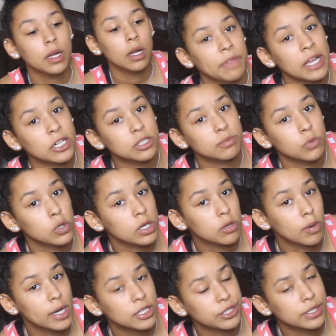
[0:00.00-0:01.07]
There's more
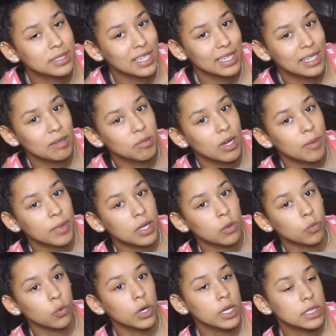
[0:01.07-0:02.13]
questions that keep
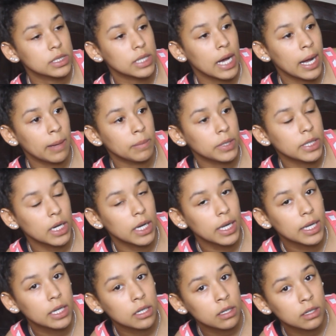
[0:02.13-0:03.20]
coming once I'm
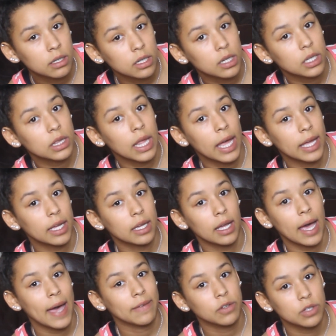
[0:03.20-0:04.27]
done, like
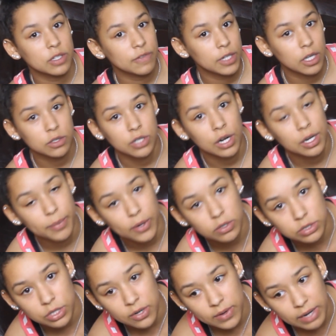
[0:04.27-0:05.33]
after this video is already
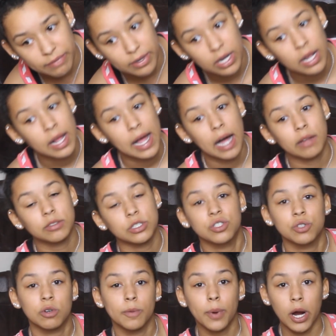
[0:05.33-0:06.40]
posted or whatever. I'll just
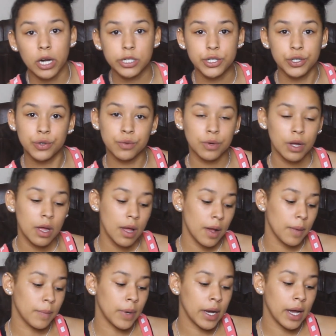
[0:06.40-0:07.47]
do a part two.
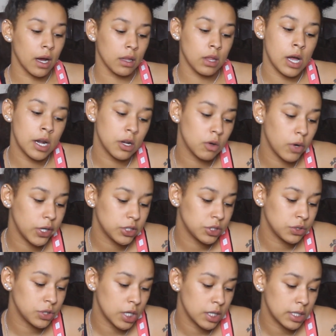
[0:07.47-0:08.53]
But a lot of
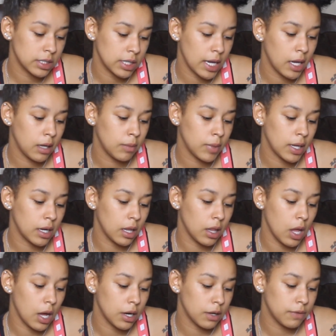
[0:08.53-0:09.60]
questions are the same, and a
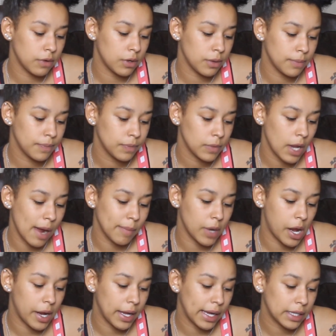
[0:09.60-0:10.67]
lot of them I'm
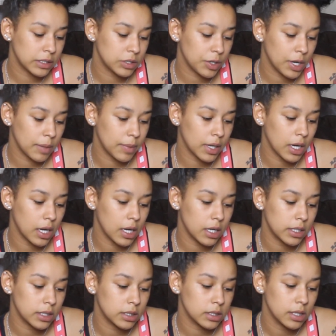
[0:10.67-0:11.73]
not answering
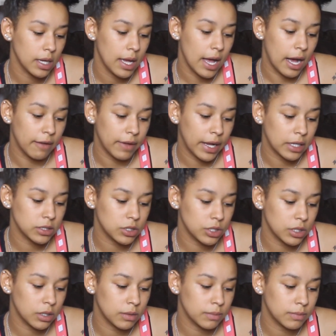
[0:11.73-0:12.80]
because I've answered
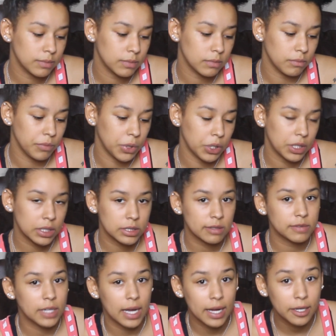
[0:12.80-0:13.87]
them millions
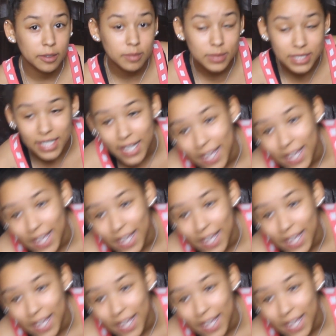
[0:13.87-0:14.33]
of times.